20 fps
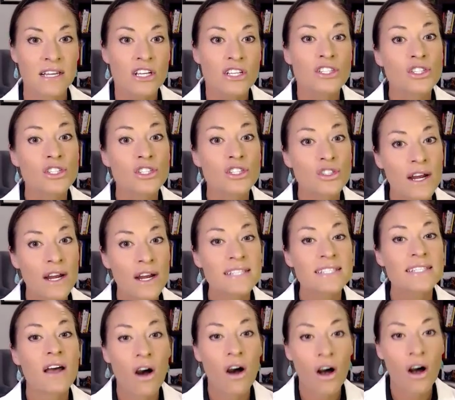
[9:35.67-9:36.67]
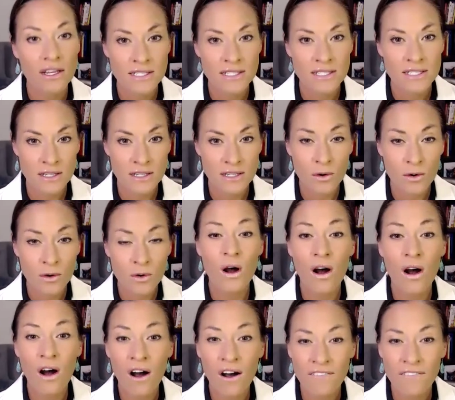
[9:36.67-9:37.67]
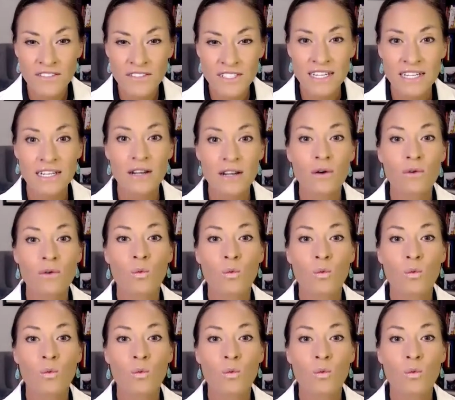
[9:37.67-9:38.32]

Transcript: Stress also often